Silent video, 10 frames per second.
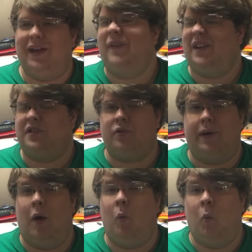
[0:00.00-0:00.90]
In fact, it's
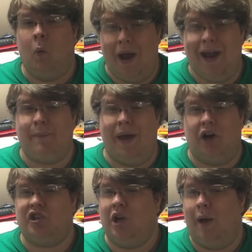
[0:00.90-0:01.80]
doing a way
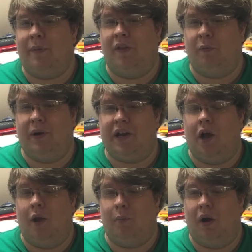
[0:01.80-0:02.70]
better job than the
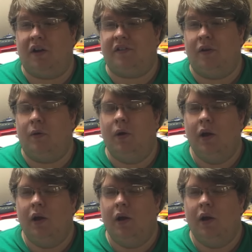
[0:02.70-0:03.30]
Recon Mark II.